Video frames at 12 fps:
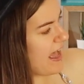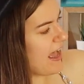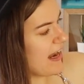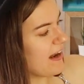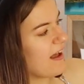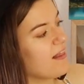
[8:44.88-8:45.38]

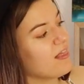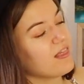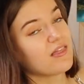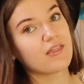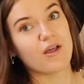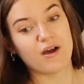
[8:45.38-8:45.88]
and a
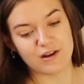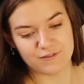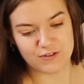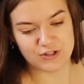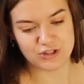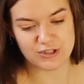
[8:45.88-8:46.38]
lot
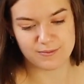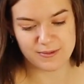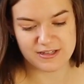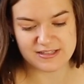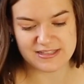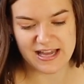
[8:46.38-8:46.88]
of YouTube
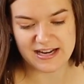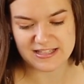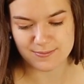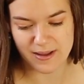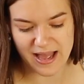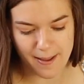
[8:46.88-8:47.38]
because that
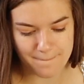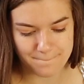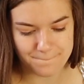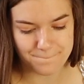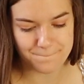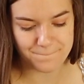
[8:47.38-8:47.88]
is my
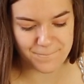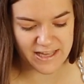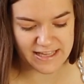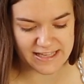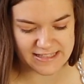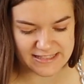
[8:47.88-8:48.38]

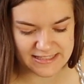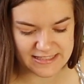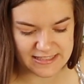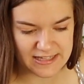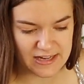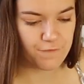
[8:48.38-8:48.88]

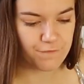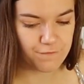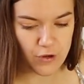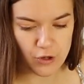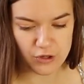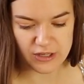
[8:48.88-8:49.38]
biggest
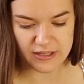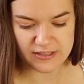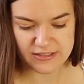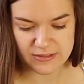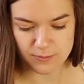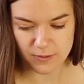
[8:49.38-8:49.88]
focus.